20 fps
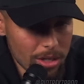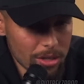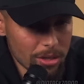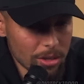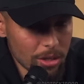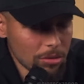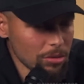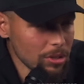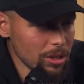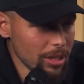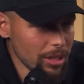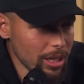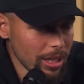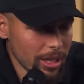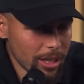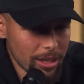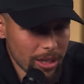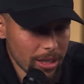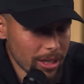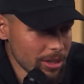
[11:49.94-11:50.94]
is no
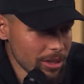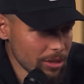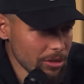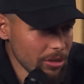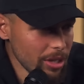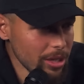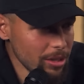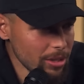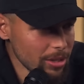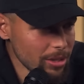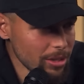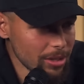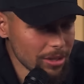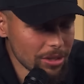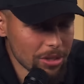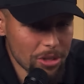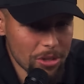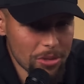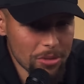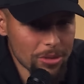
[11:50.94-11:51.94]
denying, like, his greatness in
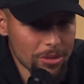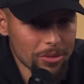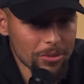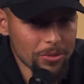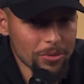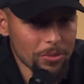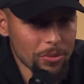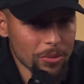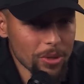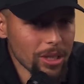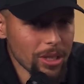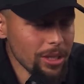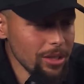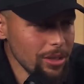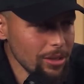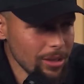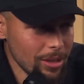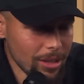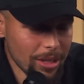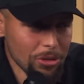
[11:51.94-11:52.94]
terms of what he
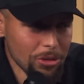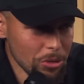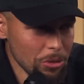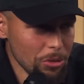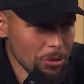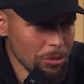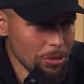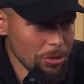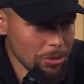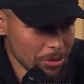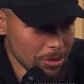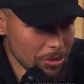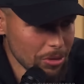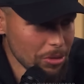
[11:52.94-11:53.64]
can do on the